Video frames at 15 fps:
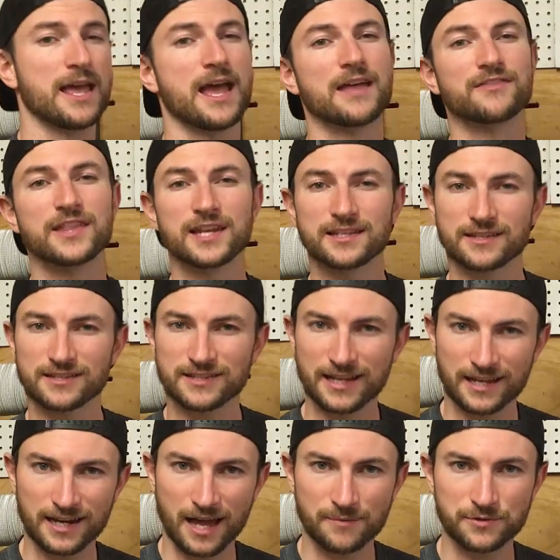and then as a
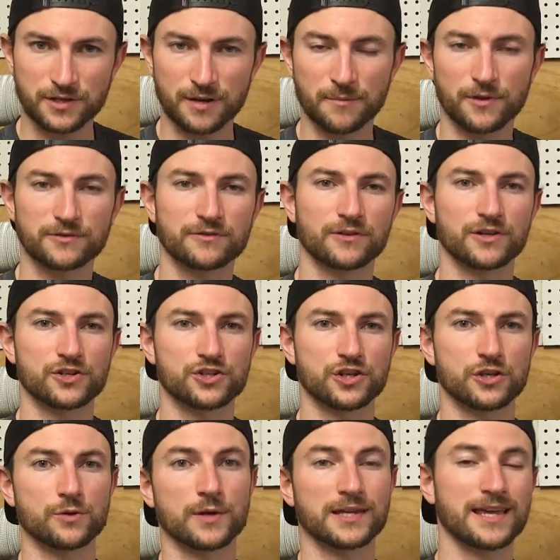second option, I'm also going to show
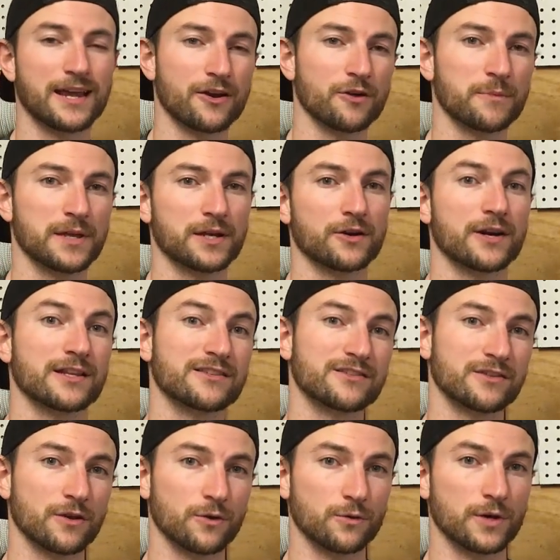you a carabiner and
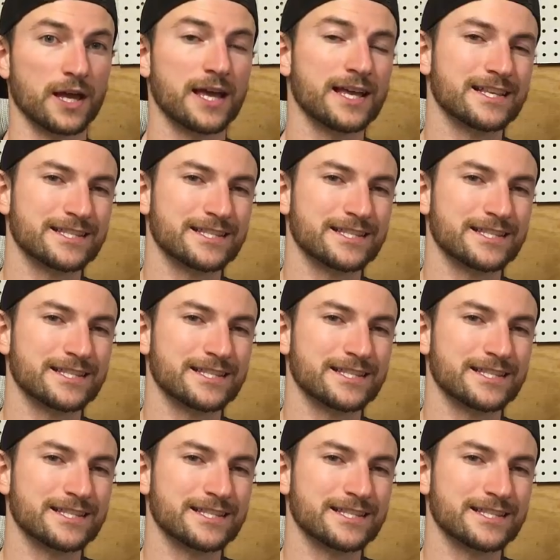sewn